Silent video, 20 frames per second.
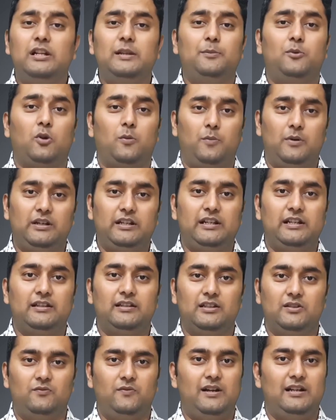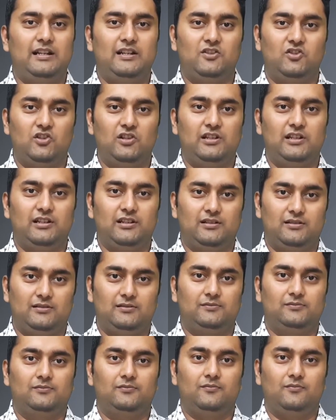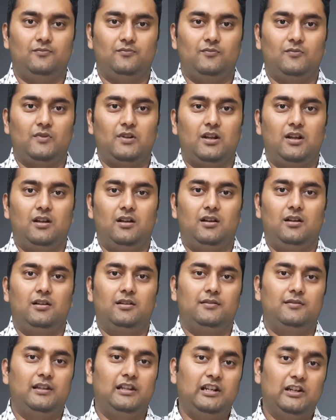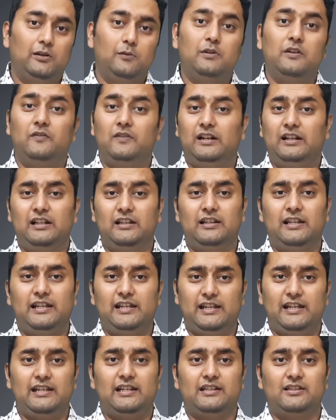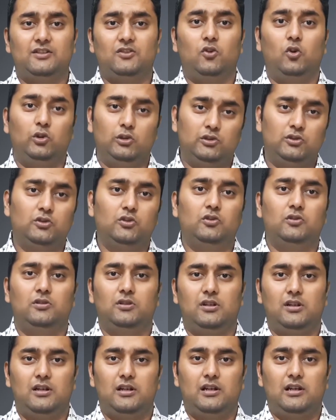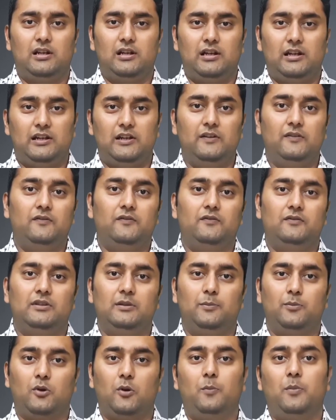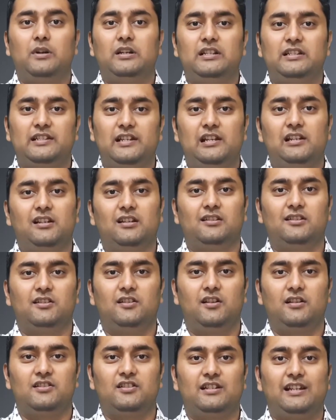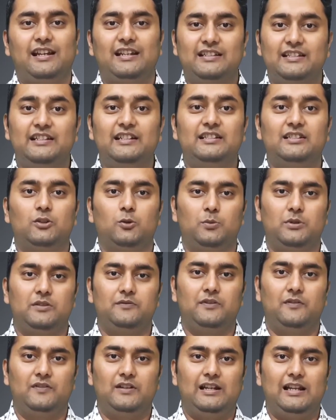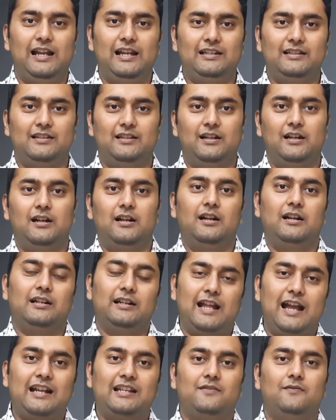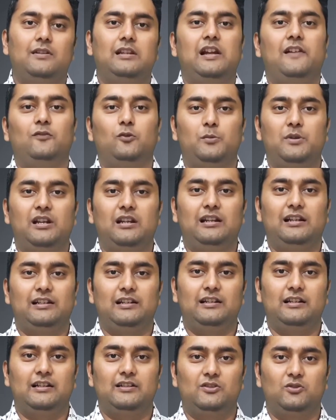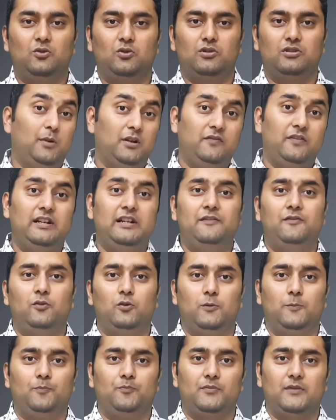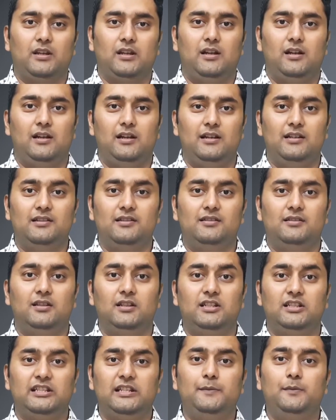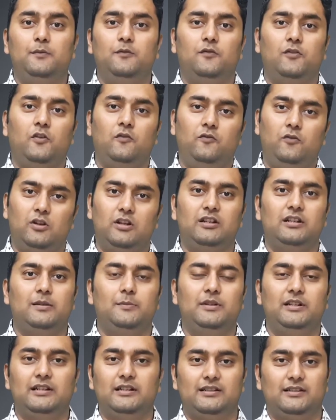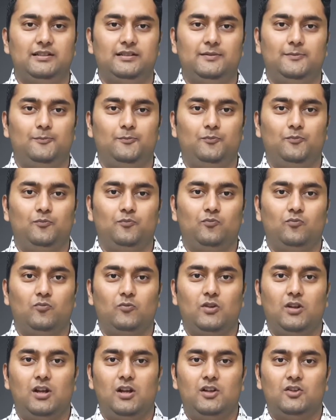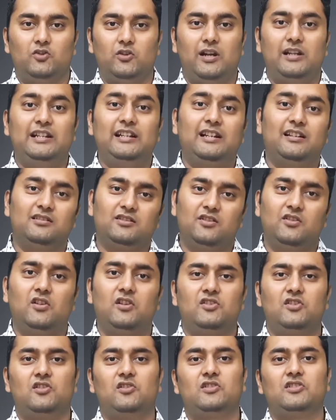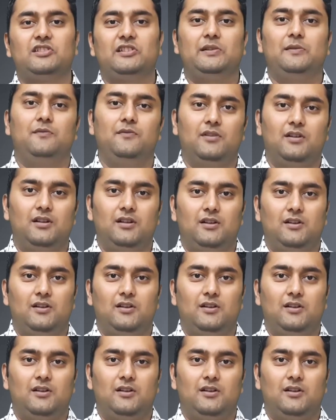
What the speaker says: any property in this financial year, then it will reflect in the AIS. Also, if the property sale consideration exceeds rupees 50 lakhs, tax will have to be collected at source. Number 24 is the receipt of foreign remittance. So any consideration received